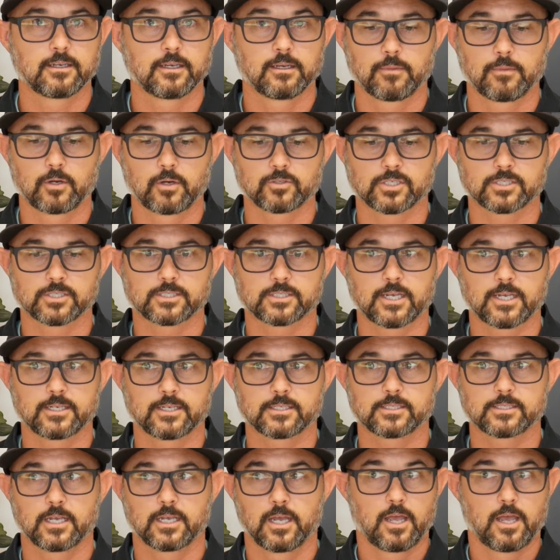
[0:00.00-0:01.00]
Moses
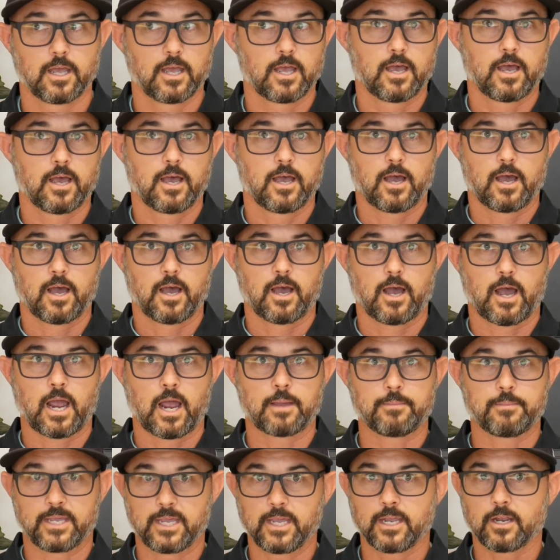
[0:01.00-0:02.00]
says,
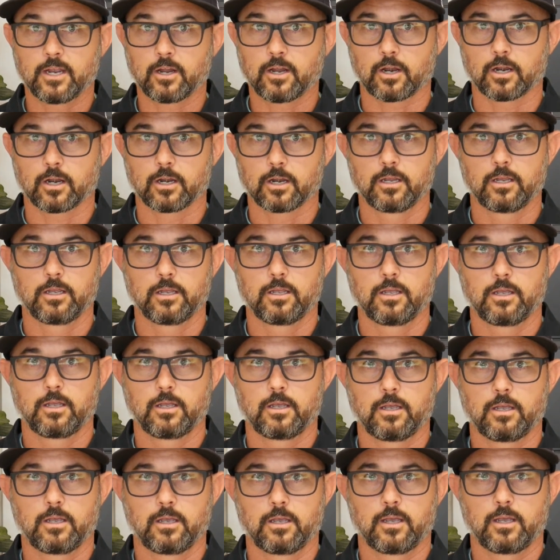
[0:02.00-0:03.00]
I'm here.
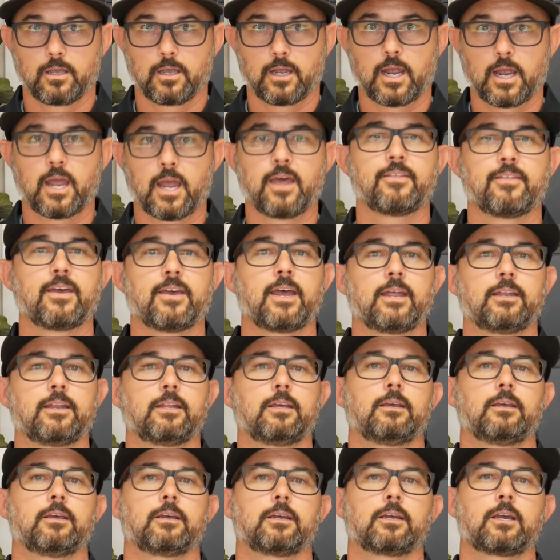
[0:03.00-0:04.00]
And
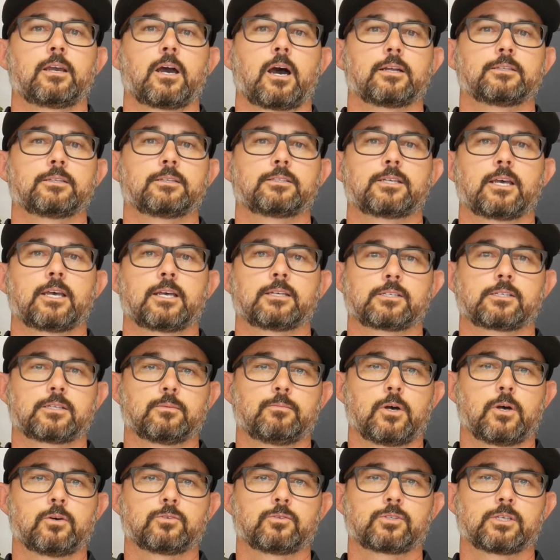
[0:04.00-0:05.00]
then God says to
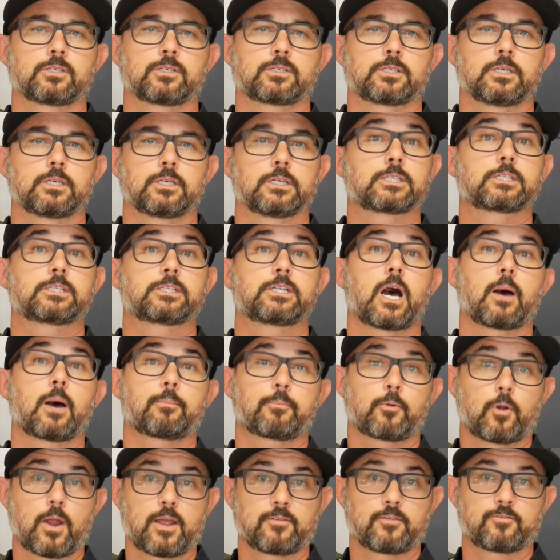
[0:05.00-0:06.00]
Moses,
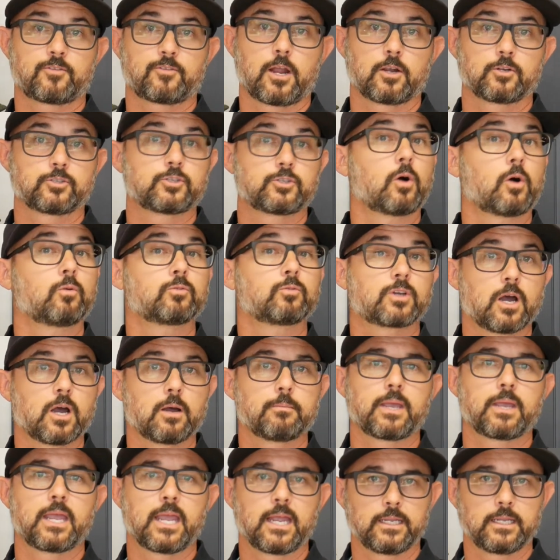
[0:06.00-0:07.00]
stop right there. Don't
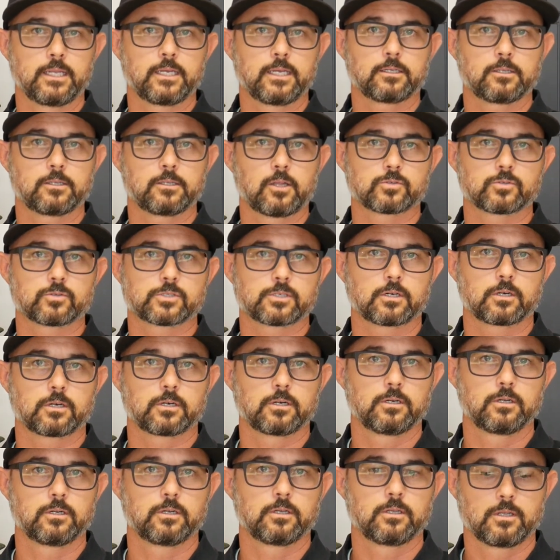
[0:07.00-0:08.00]
come any closer.
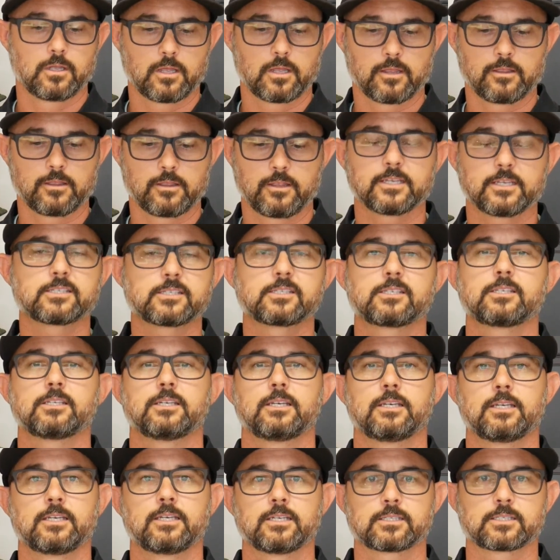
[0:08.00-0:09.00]
This
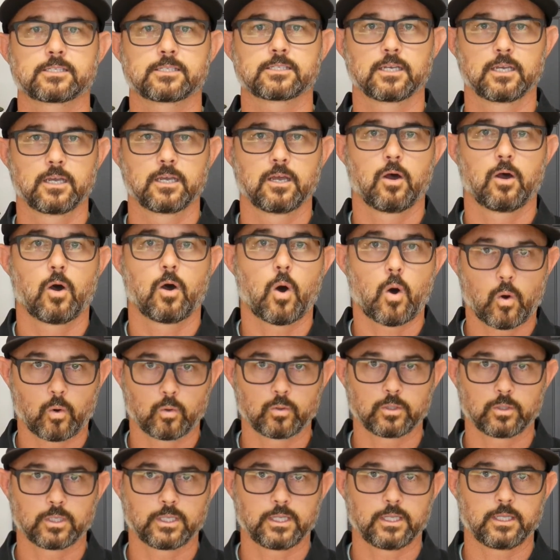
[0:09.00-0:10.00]
is
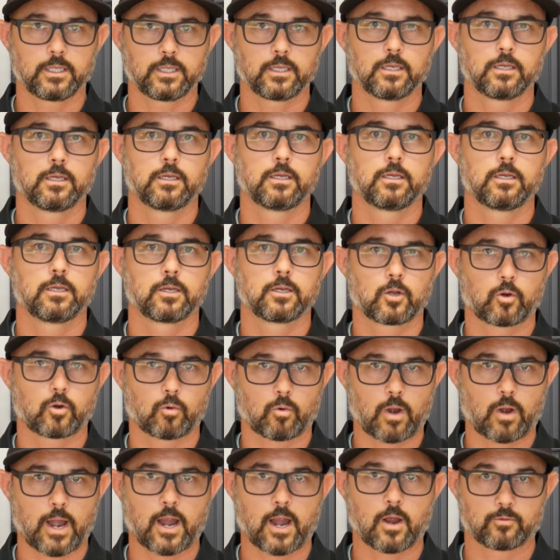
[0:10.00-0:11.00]
holy
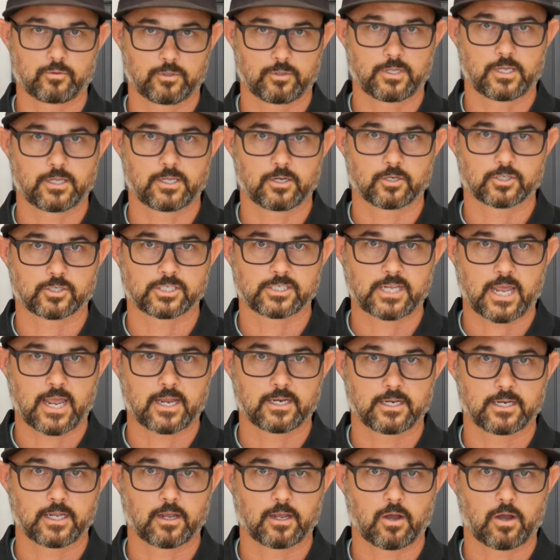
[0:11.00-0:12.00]
ground that you're
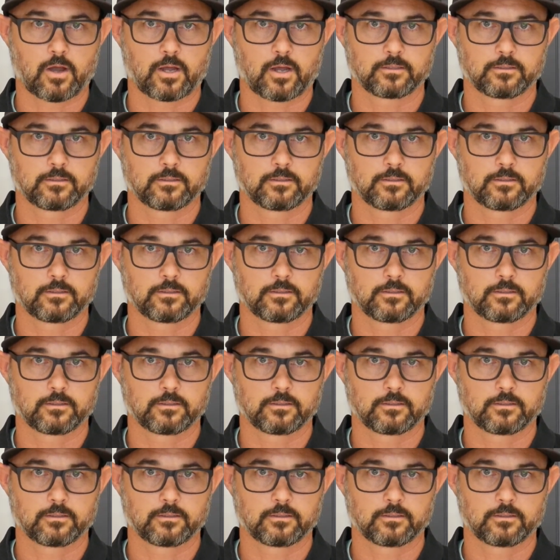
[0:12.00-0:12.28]
standing on.